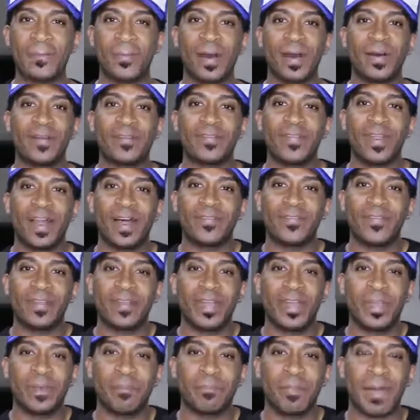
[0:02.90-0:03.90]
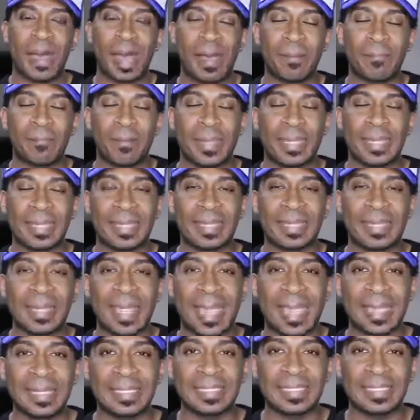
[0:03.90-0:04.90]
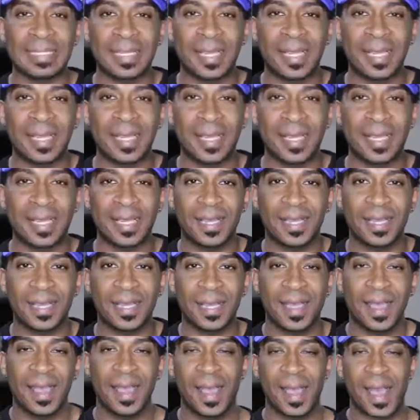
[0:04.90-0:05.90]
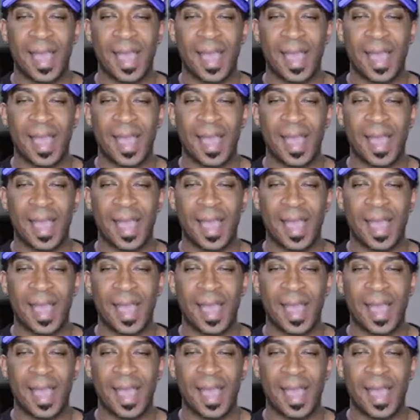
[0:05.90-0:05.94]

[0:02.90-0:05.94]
of Love and Hip Hop Atlanta.